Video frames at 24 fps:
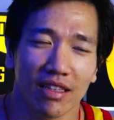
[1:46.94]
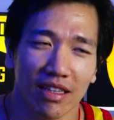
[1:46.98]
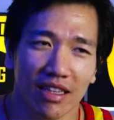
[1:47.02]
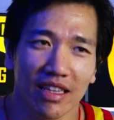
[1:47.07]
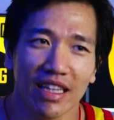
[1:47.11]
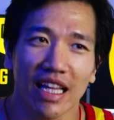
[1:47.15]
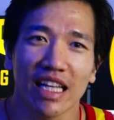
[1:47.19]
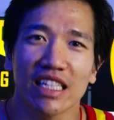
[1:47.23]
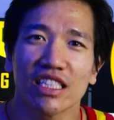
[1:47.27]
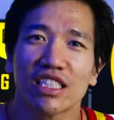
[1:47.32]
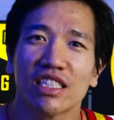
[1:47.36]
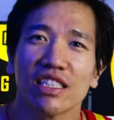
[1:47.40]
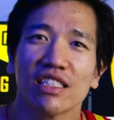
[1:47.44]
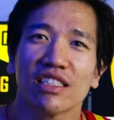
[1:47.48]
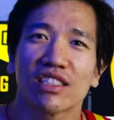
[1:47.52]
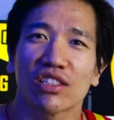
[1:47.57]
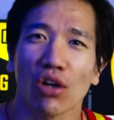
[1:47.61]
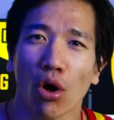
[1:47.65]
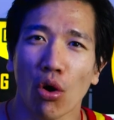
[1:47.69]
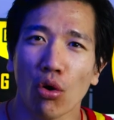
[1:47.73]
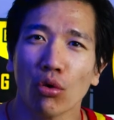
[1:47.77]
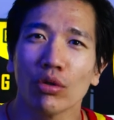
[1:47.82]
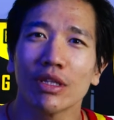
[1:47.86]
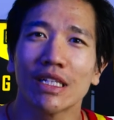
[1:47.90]

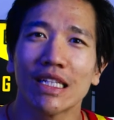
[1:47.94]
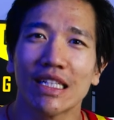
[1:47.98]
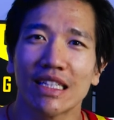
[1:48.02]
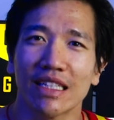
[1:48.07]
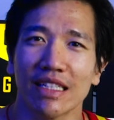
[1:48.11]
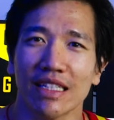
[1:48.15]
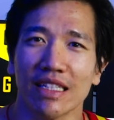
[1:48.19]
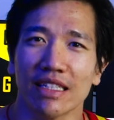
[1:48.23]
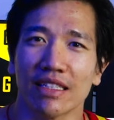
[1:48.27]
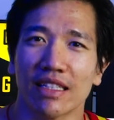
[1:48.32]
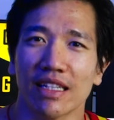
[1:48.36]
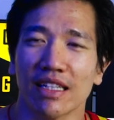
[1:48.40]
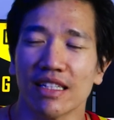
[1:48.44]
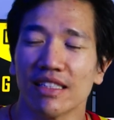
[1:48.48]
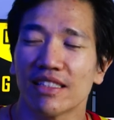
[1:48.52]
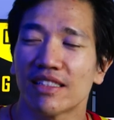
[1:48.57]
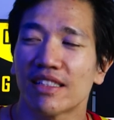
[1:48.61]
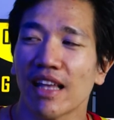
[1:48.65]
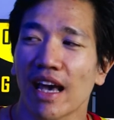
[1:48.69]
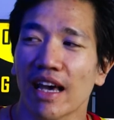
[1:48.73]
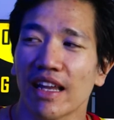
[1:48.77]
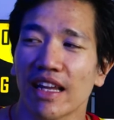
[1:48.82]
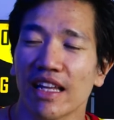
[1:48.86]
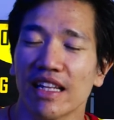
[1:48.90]
Legends Only League
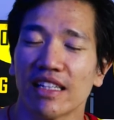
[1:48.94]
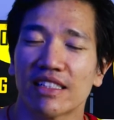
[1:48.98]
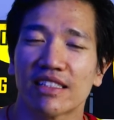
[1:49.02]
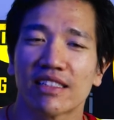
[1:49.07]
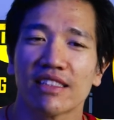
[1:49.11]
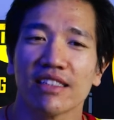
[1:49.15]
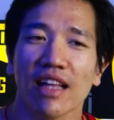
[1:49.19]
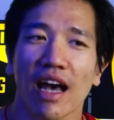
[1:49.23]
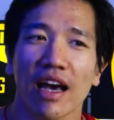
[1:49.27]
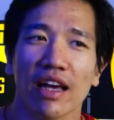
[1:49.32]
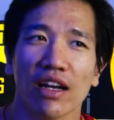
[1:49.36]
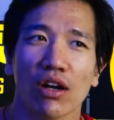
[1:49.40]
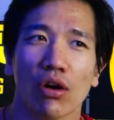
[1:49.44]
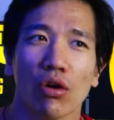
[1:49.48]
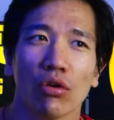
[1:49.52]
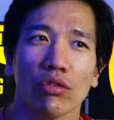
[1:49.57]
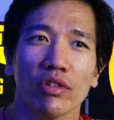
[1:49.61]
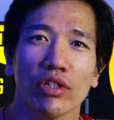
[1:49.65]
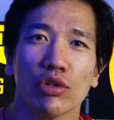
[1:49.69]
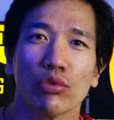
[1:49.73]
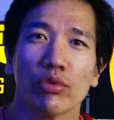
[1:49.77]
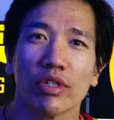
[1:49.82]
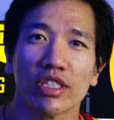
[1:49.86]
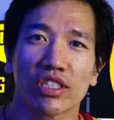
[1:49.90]
is that it's not
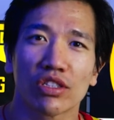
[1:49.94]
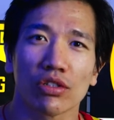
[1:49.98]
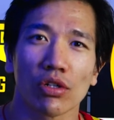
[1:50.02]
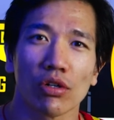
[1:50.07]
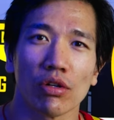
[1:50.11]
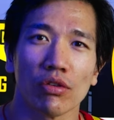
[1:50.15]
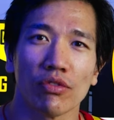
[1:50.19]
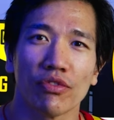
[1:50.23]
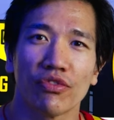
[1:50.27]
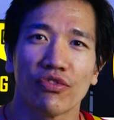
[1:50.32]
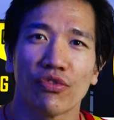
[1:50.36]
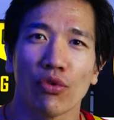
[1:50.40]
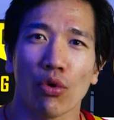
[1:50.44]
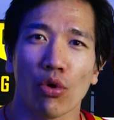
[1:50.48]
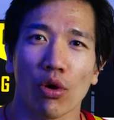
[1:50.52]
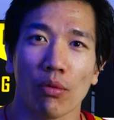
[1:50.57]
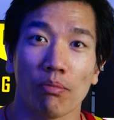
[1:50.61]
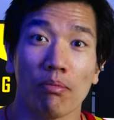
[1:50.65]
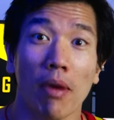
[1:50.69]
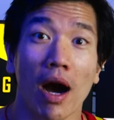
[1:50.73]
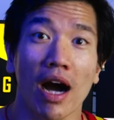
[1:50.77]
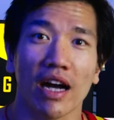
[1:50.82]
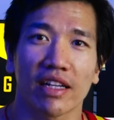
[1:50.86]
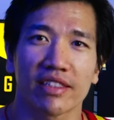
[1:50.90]
only reserved
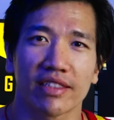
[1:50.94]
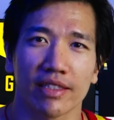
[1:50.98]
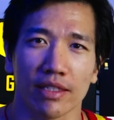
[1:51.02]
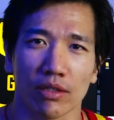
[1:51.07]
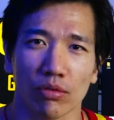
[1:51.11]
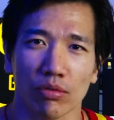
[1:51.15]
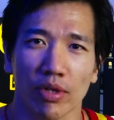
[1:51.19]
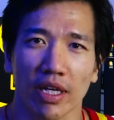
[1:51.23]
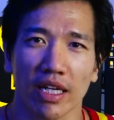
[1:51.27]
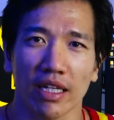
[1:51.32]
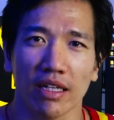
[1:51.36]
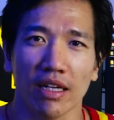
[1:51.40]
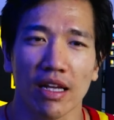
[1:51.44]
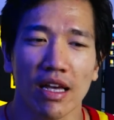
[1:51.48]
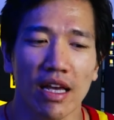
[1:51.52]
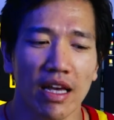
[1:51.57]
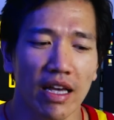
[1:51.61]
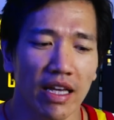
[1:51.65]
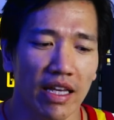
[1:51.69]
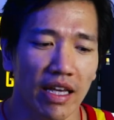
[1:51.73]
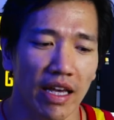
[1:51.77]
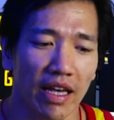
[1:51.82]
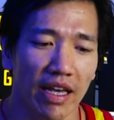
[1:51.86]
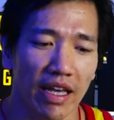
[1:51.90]
for boxing, right?
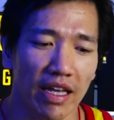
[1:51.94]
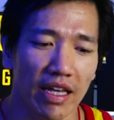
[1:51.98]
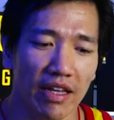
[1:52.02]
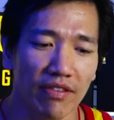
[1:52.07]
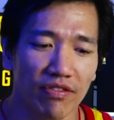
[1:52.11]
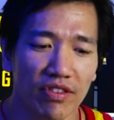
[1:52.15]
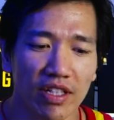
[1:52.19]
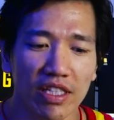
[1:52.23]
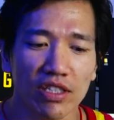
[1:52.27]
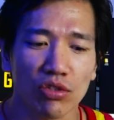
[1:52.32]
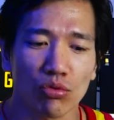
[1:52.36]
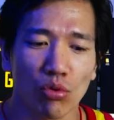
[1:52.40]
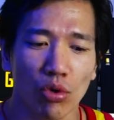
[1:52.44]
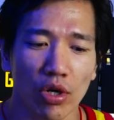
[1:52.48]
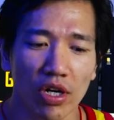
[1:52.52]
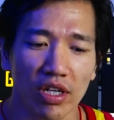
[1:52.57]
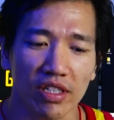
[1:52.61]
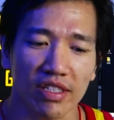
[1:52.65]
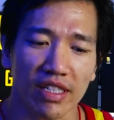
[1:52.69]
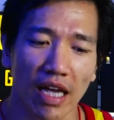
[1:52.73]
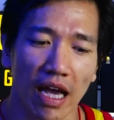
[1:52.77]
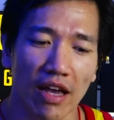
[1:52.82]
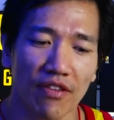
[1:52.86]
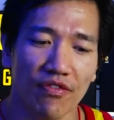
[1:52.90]
If this
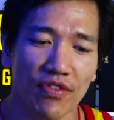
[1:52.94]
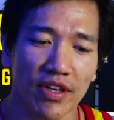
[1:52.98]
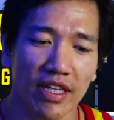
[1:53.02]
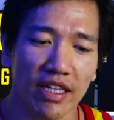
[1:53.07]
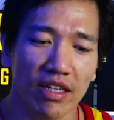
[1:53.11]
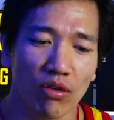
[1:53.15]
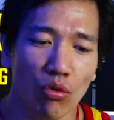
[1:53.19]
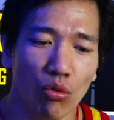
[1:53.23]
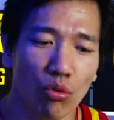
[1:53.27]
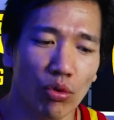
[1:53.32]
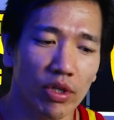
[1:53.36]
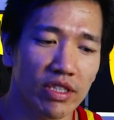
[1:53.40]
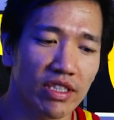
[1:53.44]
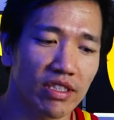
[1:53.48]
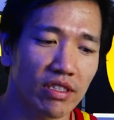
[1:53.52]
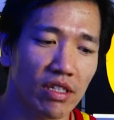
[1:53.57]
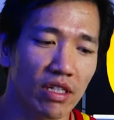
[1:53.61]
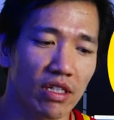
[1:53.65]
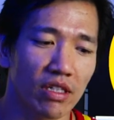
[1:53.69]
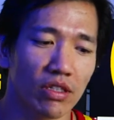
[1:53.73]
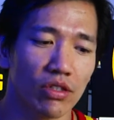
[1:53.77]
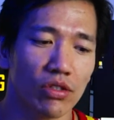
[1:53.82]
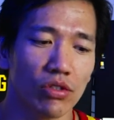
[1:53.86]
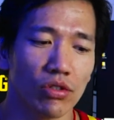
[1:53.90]
works, I think he's
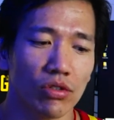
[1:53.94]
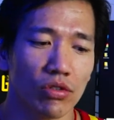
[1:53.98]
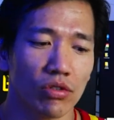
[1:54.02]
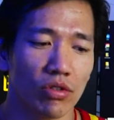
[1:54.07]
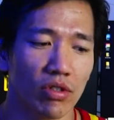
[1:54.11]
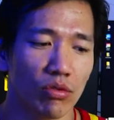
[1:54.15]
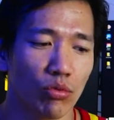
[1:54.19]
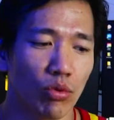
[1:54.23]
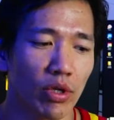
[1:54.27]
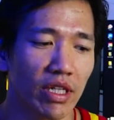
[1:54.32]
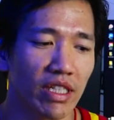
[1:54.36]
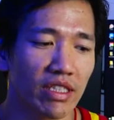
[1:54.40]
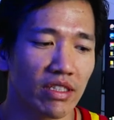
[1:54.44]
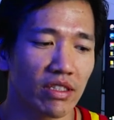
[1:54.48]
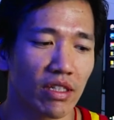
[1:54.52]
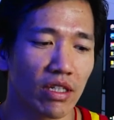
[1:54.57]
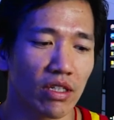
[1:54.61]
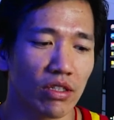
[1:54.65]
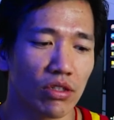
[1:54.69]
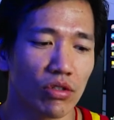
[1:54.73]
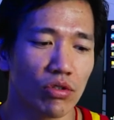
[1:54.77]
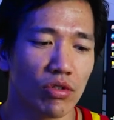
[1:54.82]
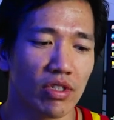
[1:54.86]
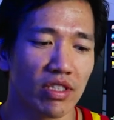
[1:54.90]
gonna do
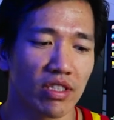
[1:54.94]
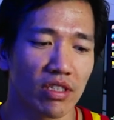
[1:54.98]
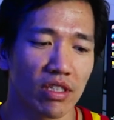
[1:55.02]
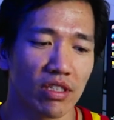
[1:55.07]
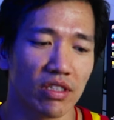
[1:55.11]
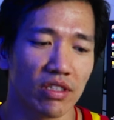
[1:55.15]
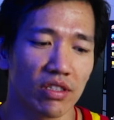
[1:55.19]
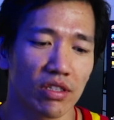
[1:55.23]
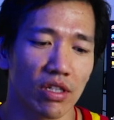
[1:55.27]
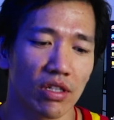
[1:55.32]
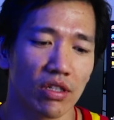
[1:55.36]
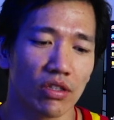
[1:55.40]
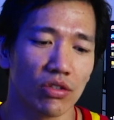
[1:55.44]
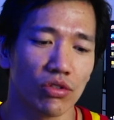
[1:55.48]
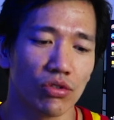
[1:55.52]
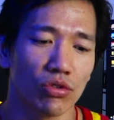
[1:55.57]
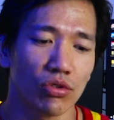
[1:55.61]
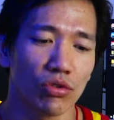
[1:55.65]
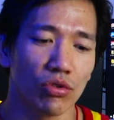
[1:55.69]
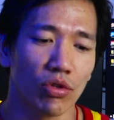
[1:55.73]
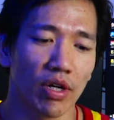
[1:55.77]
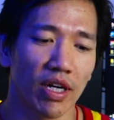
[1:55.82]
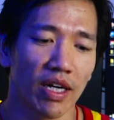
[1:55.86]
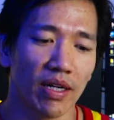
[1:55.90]
this
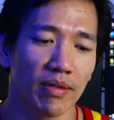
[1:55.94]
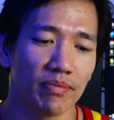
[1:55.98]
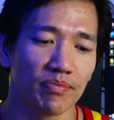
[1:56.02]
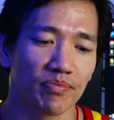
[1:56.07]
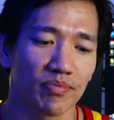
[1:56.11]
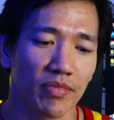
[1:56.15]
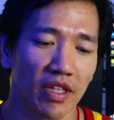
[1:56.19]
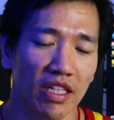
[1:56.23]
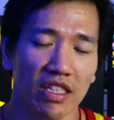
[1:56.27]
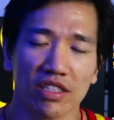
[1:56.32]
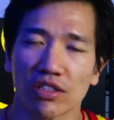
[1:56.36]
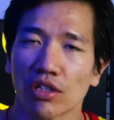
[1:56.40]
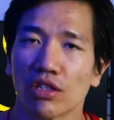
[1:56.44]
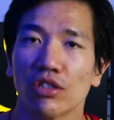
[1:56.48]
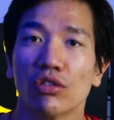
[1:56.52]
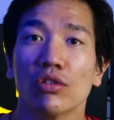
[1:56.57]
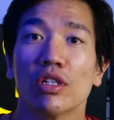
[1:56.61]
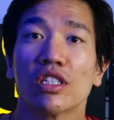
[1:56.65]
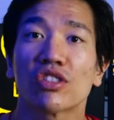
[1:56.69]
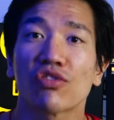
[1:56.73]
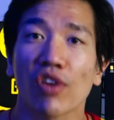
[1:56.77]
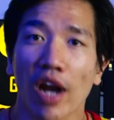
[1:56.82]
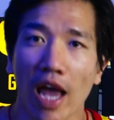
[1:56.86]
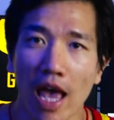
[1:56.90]

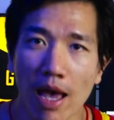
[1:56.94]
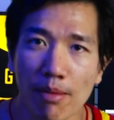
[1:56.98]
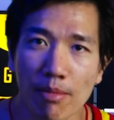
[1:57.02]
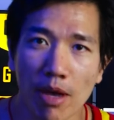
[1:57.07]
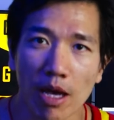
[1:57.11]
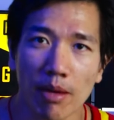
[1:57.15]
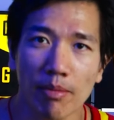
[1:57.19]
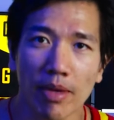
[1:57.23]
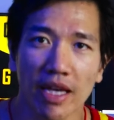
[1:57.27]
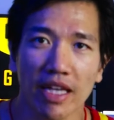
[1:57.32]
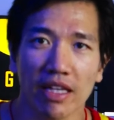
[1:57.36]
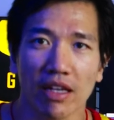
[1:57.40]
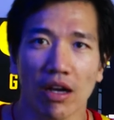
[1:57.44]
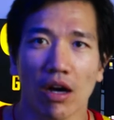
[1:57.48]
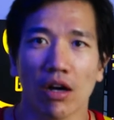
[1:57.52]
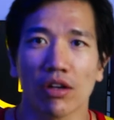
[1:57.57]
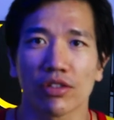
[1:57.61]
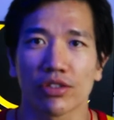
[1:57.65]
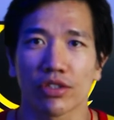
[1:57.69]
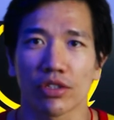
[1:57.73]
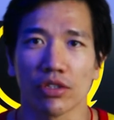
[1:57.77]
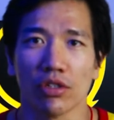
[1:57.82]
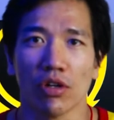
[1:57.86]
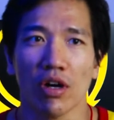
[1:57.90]
for MMA
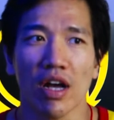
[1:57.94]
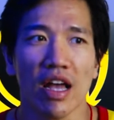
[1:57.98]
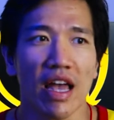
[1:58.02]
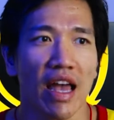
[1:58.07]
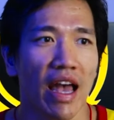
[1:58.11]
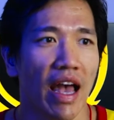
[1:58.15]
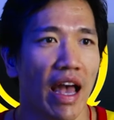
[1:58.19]
also.